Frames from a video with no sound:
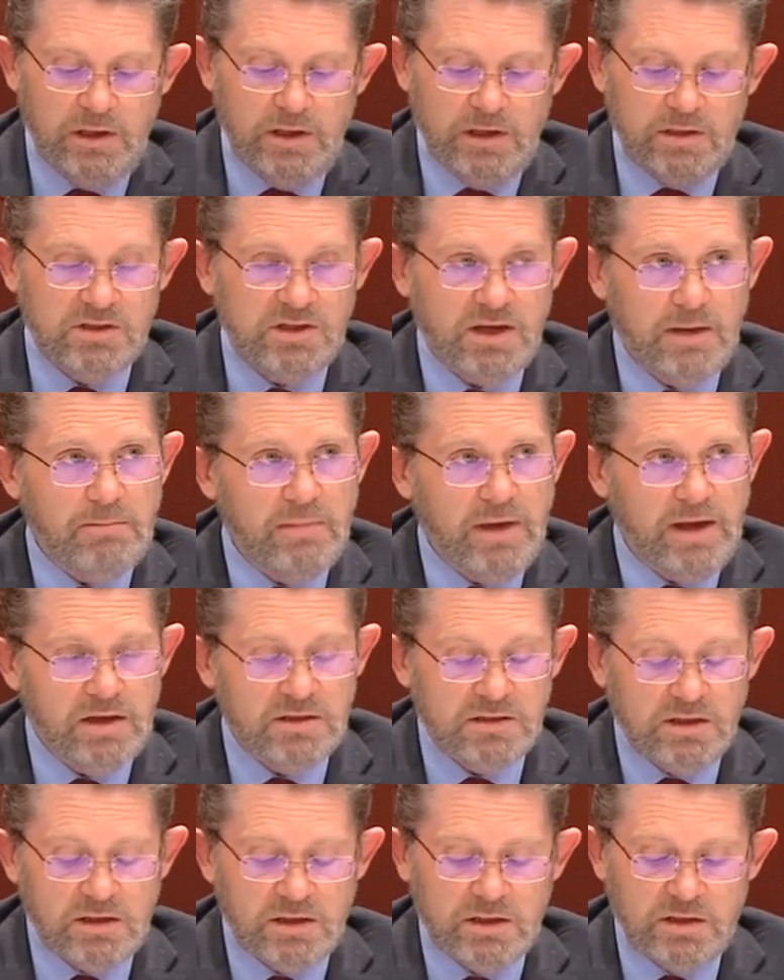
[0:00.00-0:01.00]
Some
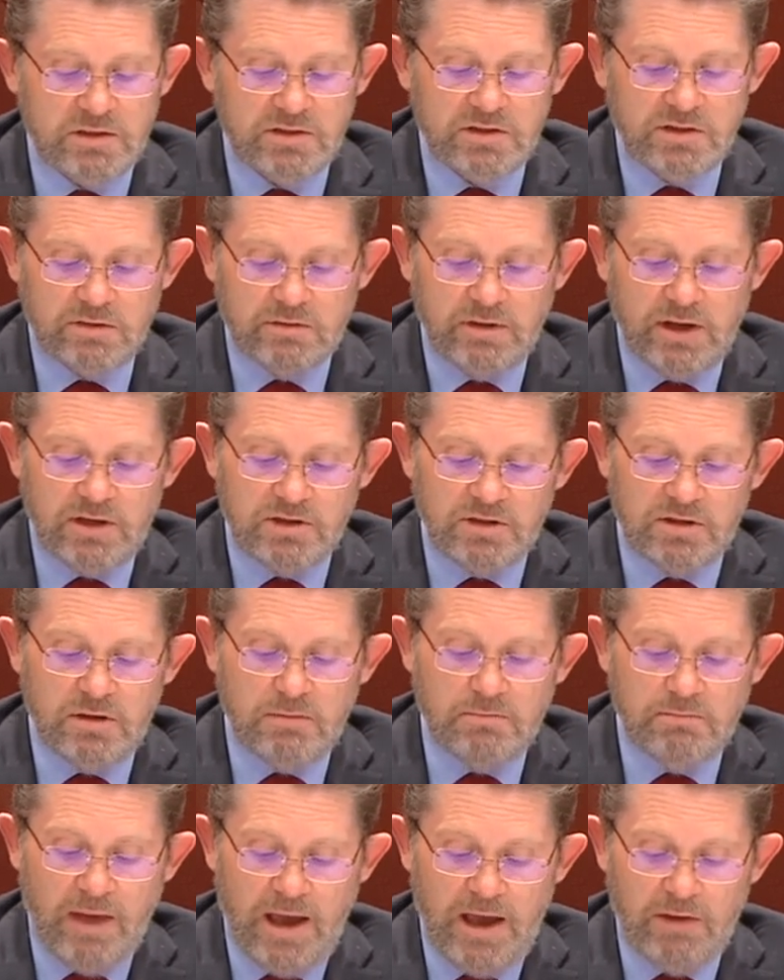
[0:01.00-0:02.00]
matters under consideration
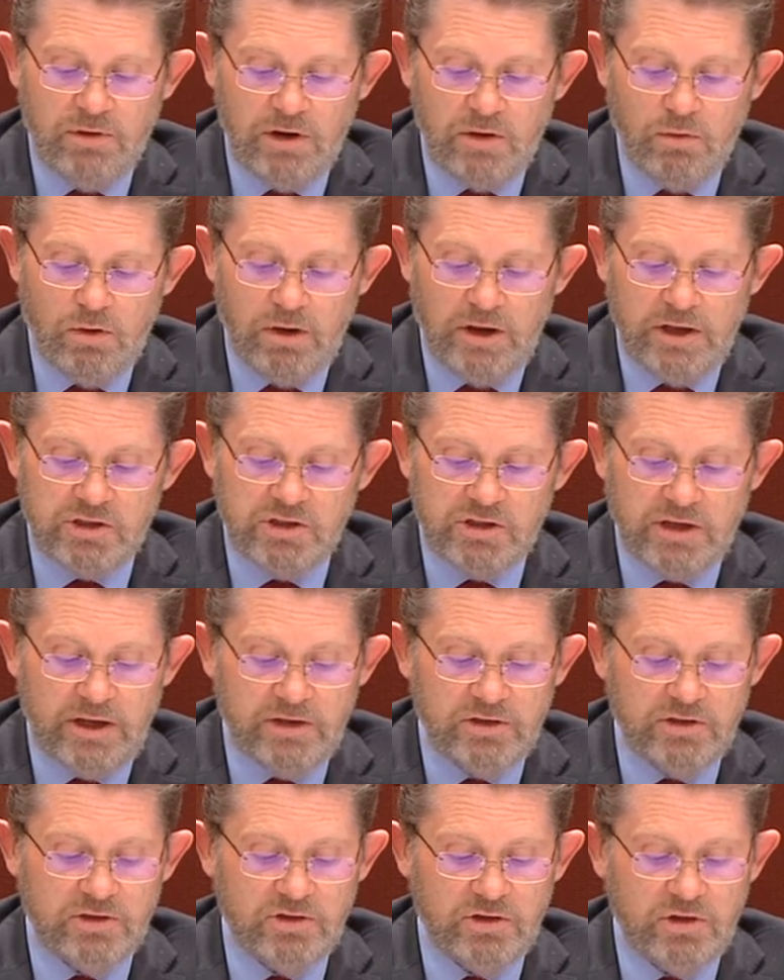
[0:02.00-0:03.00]
may require
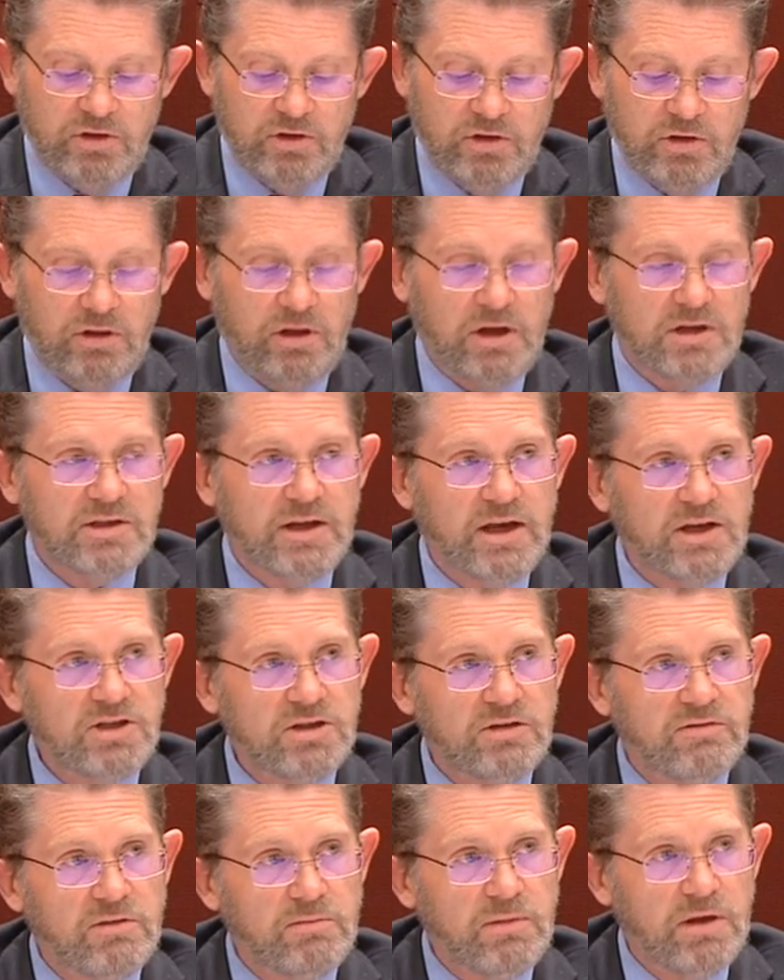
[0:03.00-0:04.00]
changes to
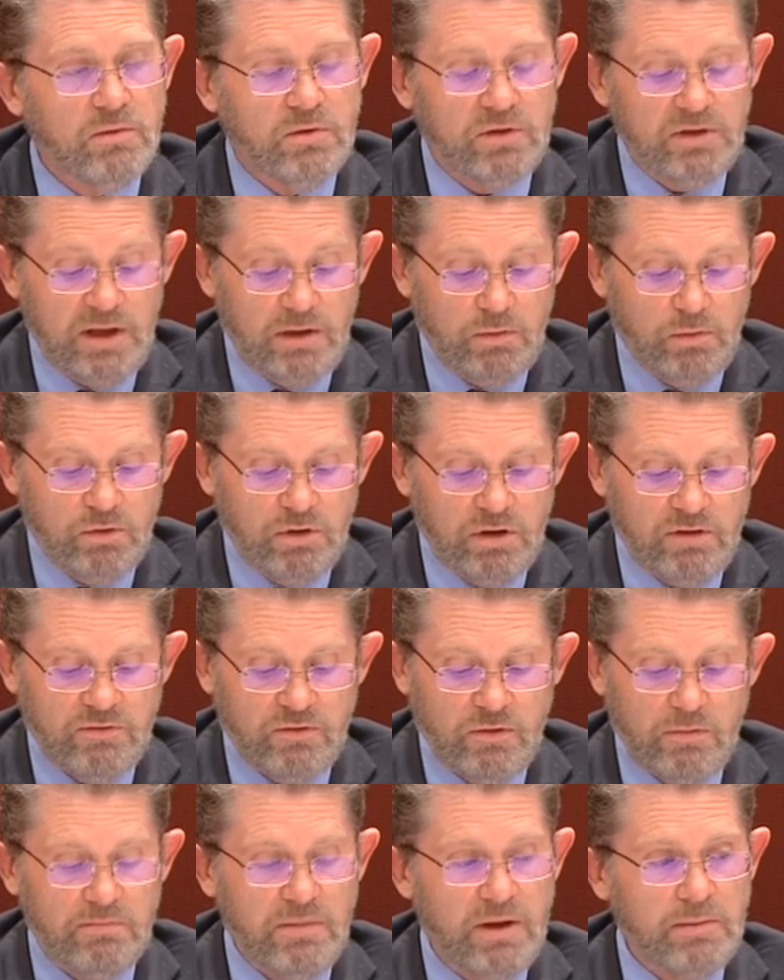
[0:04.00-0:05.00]
utilisation of the network
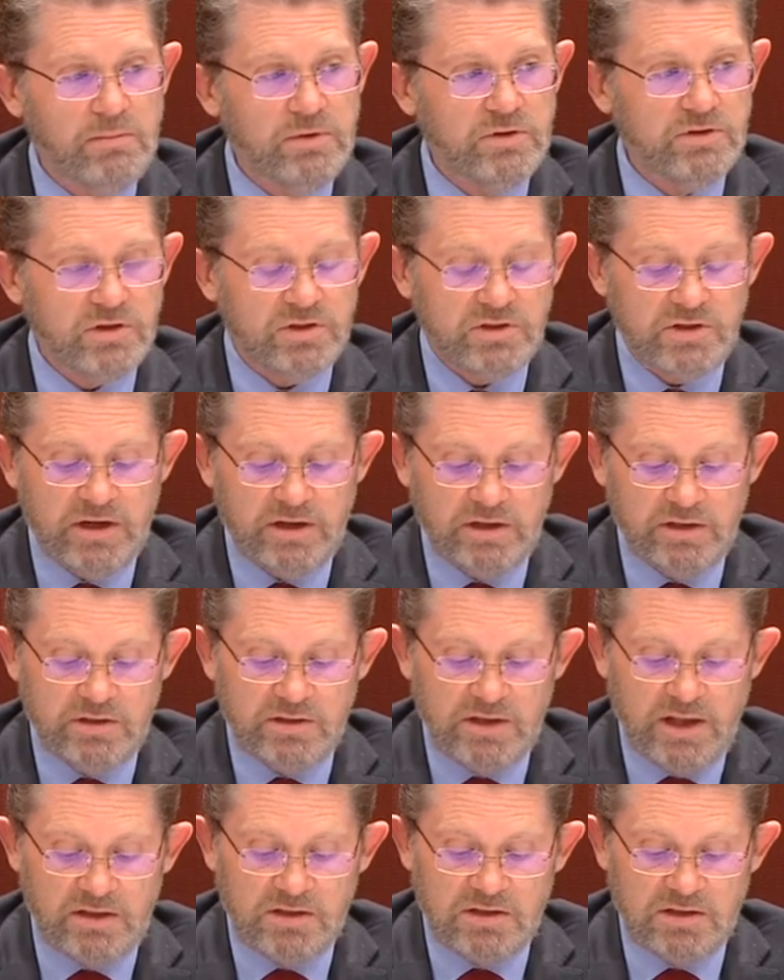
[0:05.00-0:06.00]
from members, senators
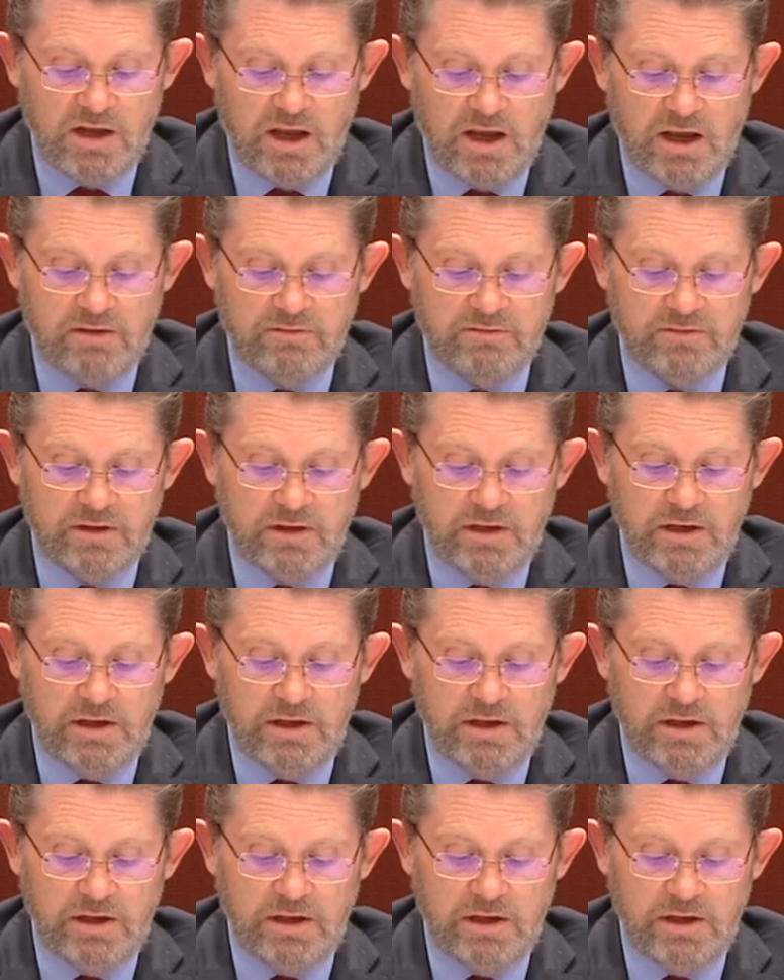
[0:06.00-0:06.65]
and staff.